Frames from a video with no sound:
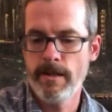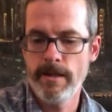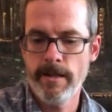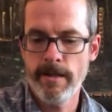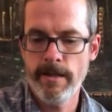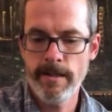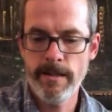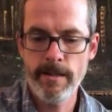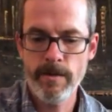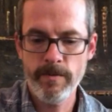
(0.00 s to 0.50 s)

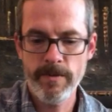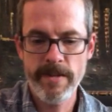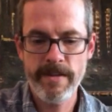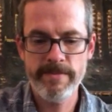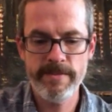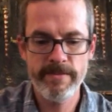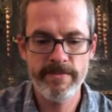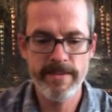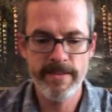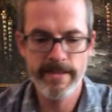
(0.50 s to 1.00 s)
And then we have
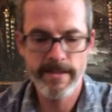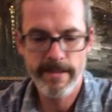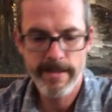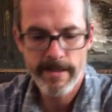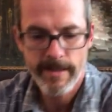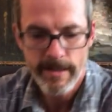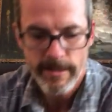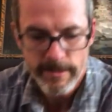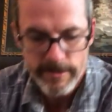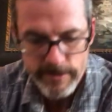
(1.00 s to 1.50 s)
everything
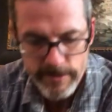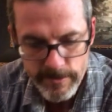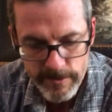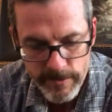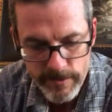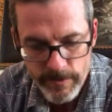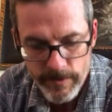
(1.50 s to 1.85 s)
else.